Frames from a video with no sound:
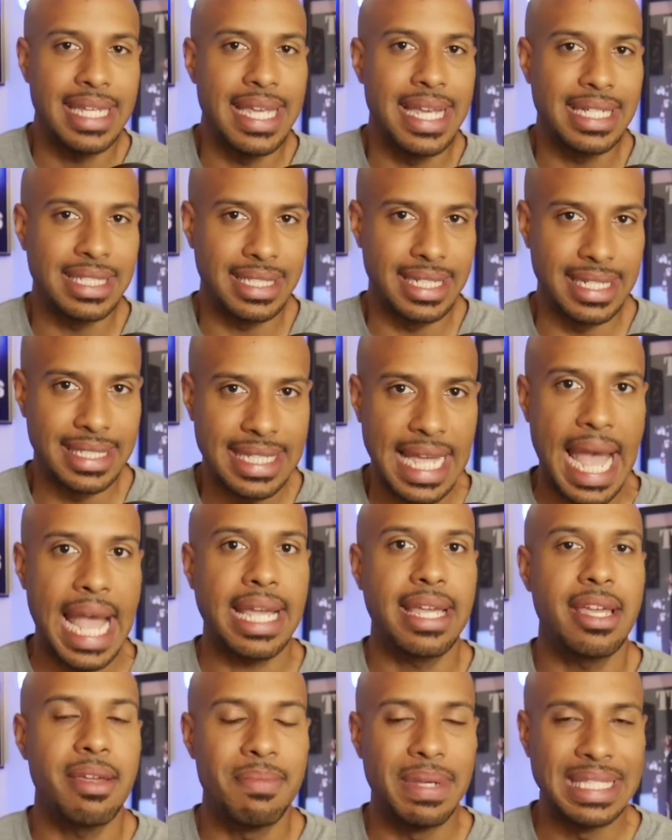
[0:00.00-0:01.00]
he has the
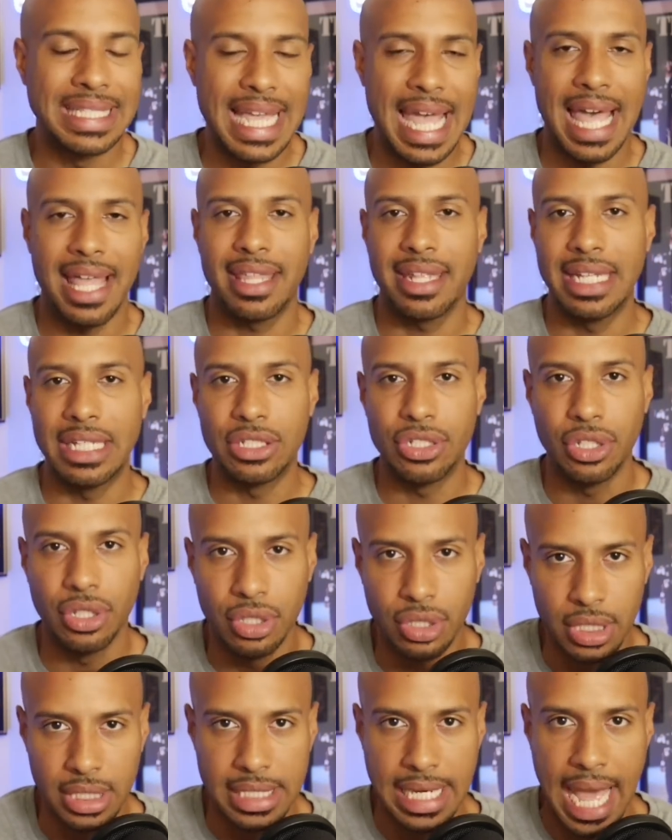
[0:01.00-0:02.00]
attacking mentality to
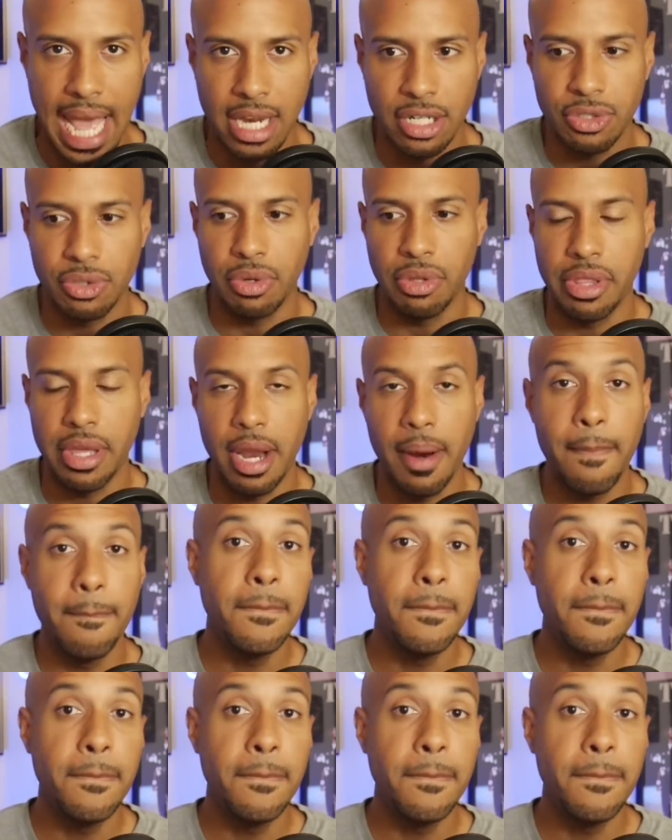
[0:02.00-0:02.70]
look natural there,